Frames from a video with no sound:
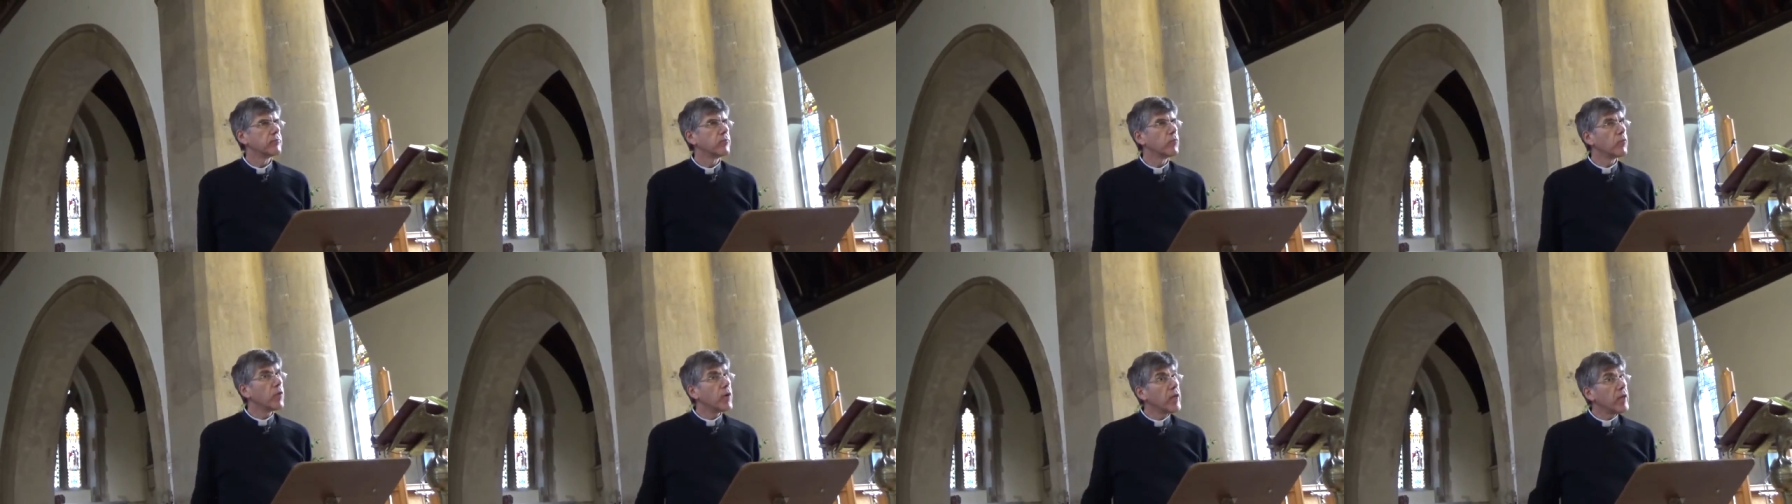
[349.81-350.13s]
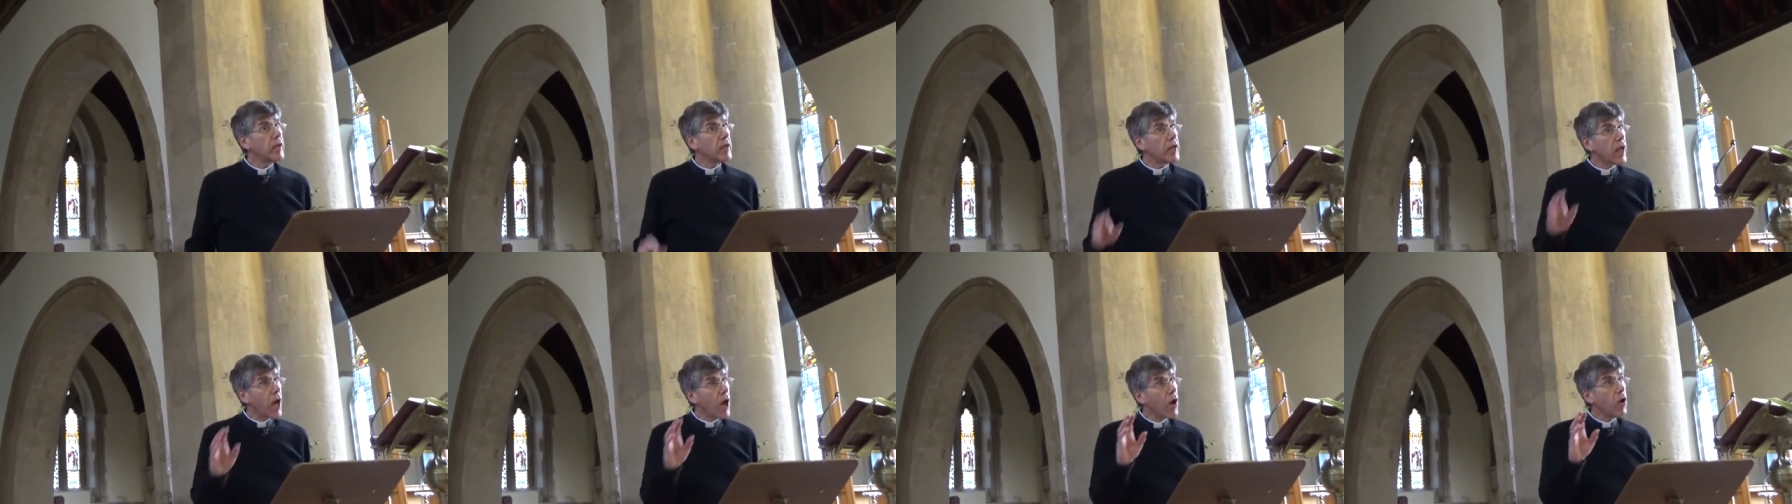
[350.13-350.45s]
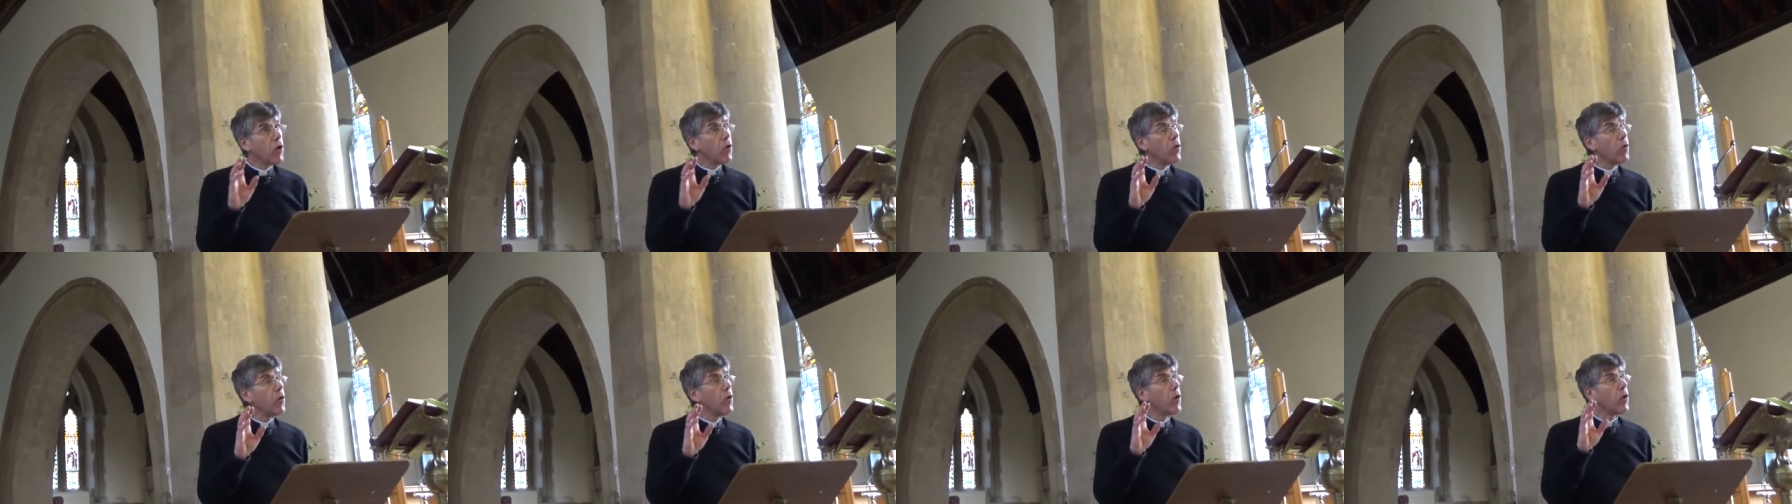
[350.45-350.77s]
We
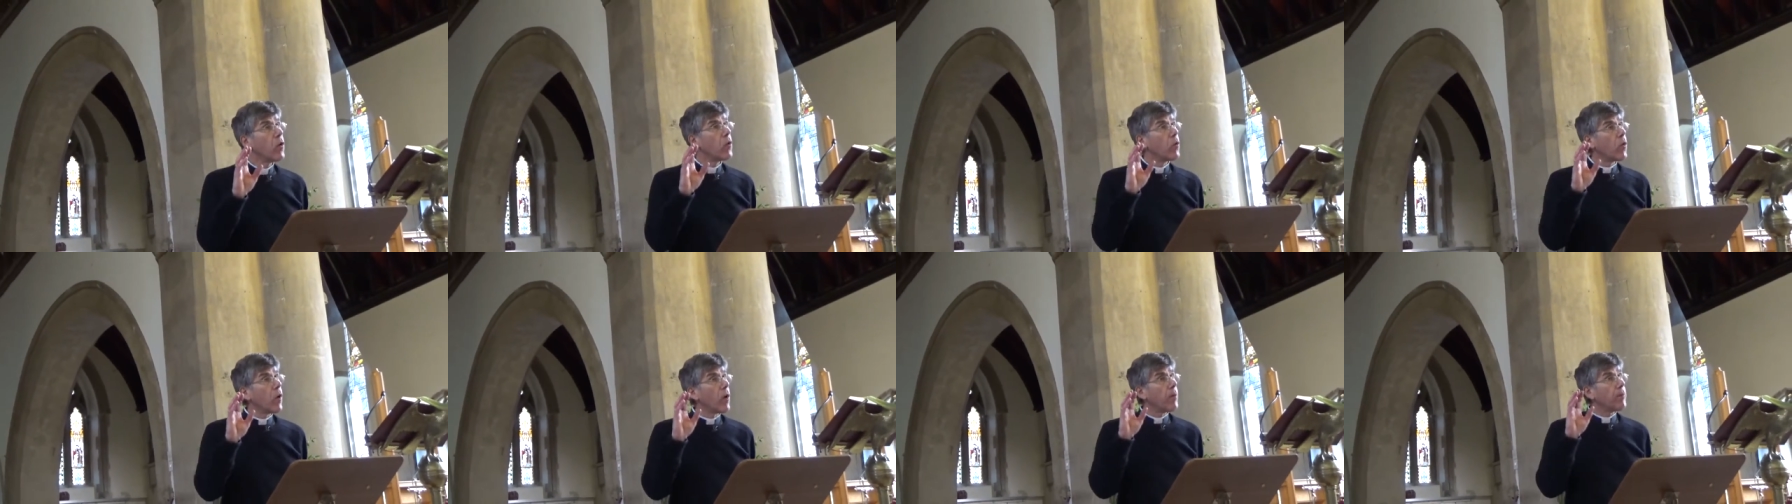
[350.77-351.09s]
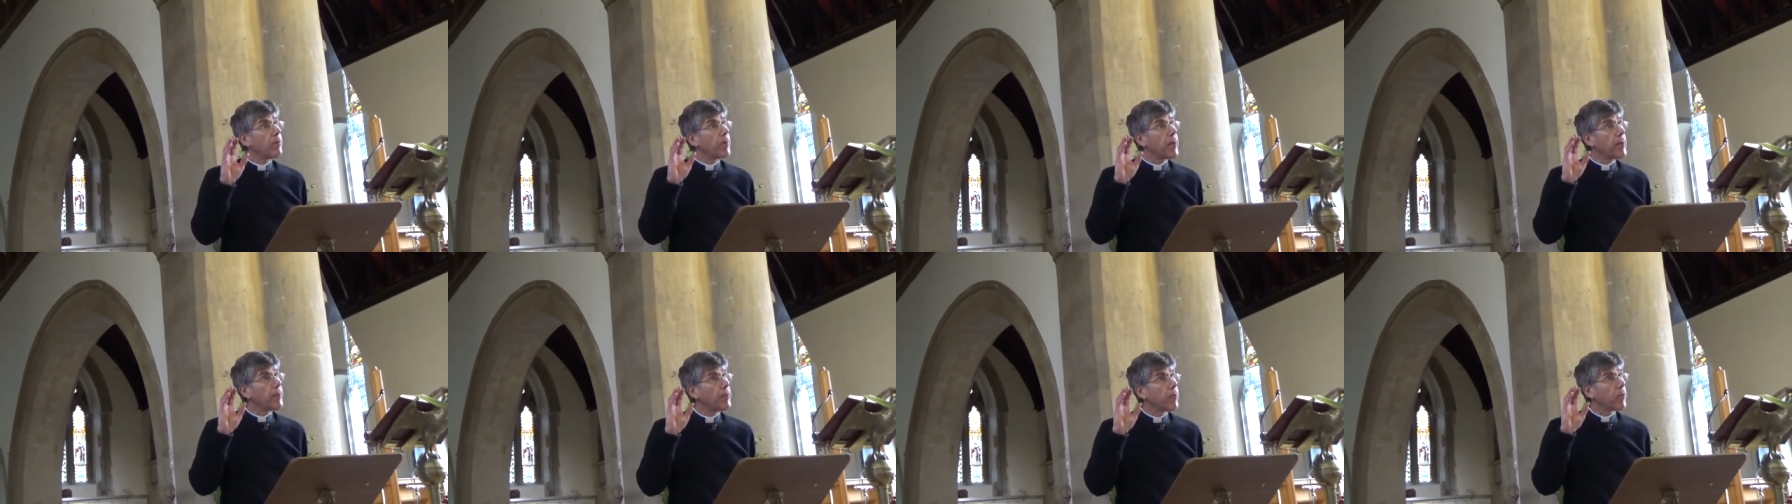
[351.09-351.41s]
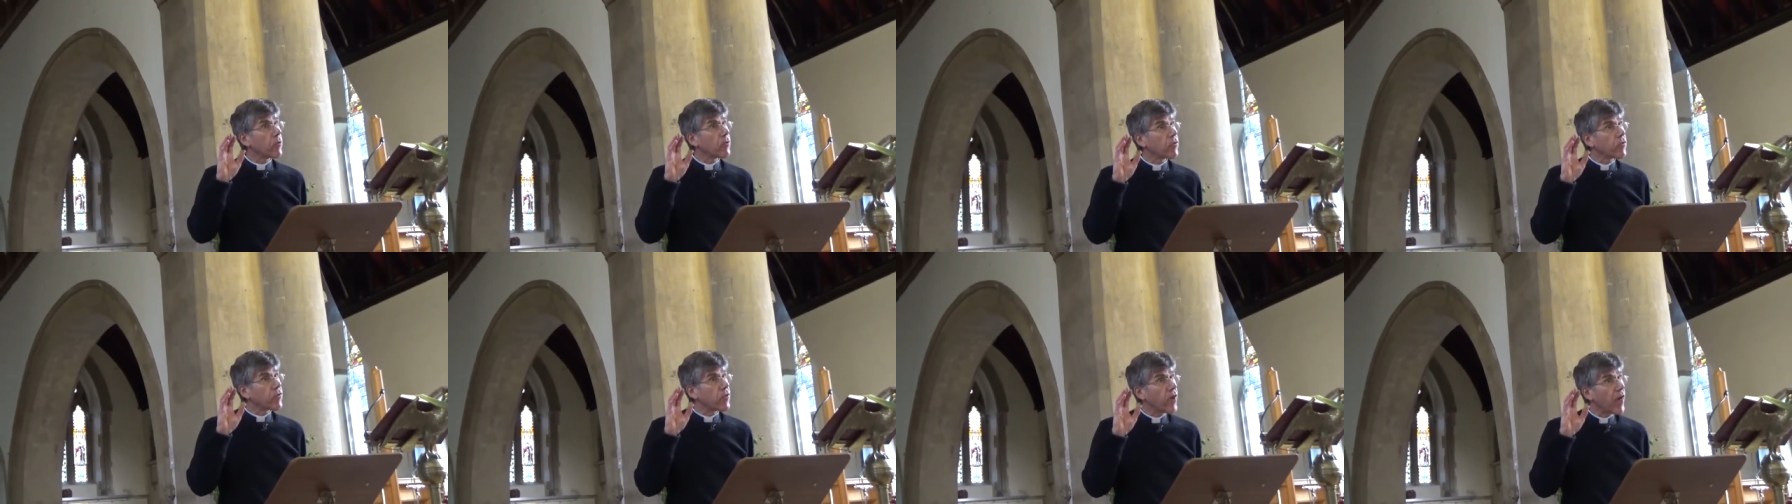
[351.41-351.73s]
know what
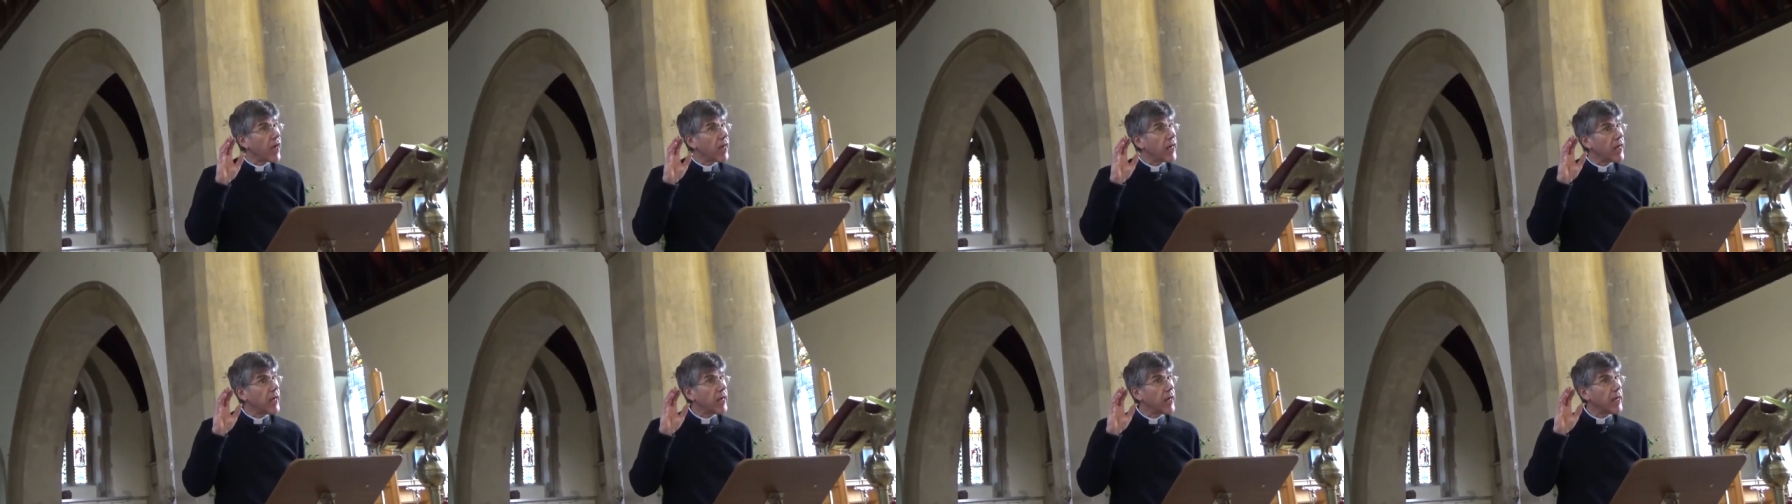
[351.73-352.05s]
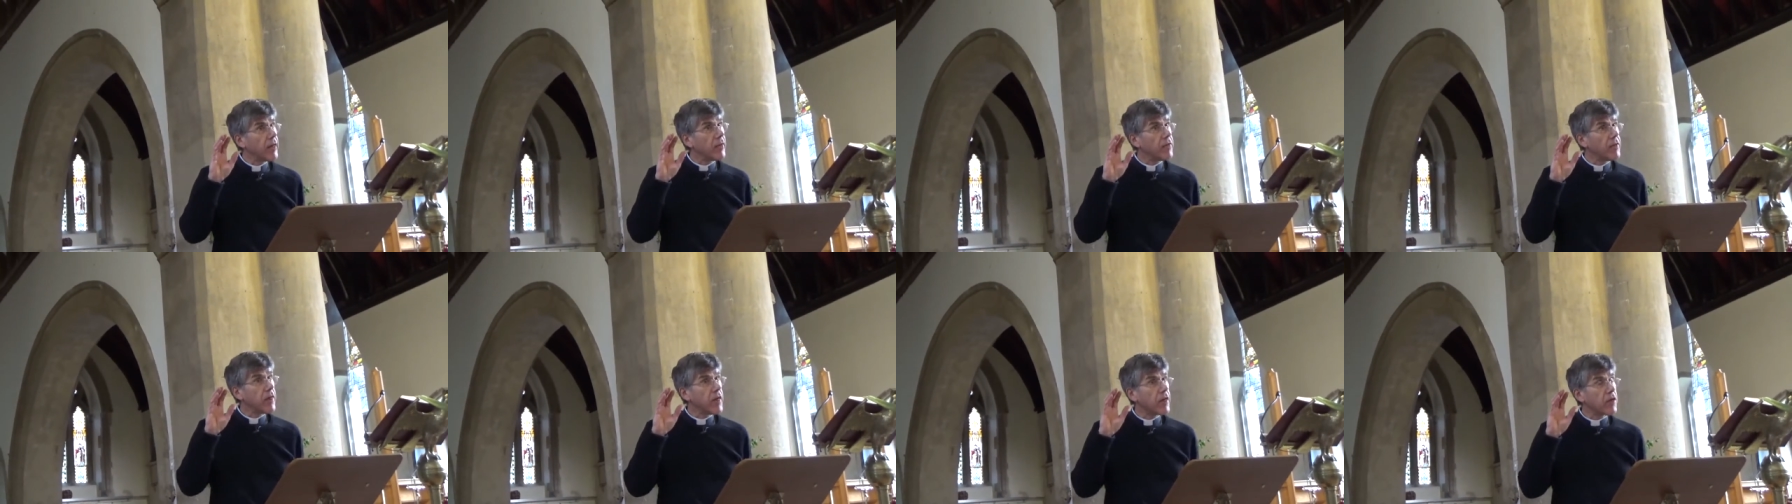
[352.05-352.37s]
people say in the